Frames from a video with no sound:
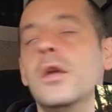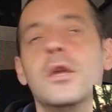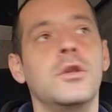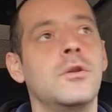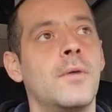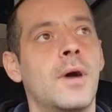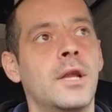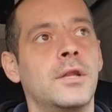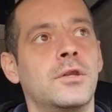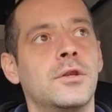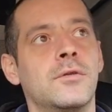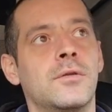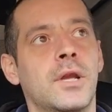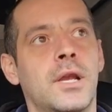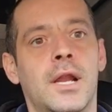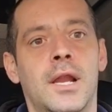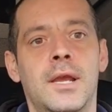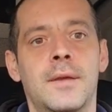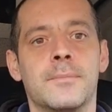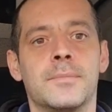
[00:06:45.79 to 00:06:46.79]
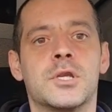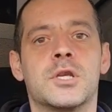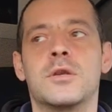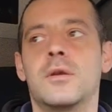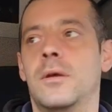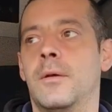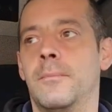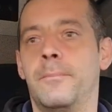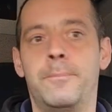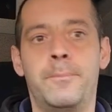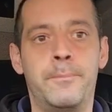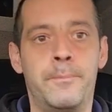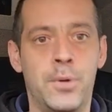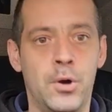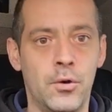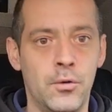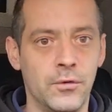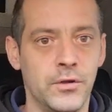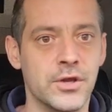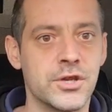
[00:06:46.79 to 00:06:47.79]
You undo the clips,
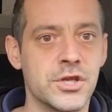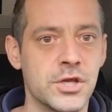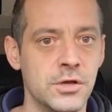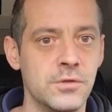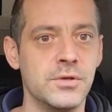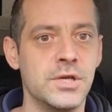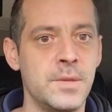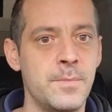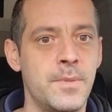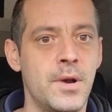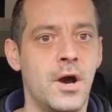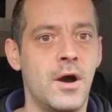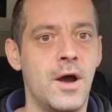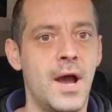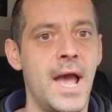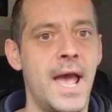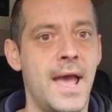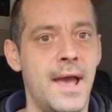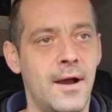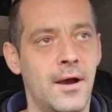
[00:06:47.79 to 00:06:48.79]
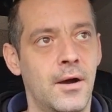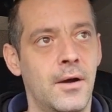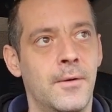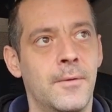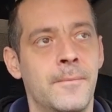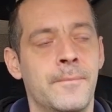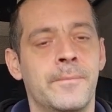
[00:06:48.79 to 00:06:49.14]
pull the Susie bar out,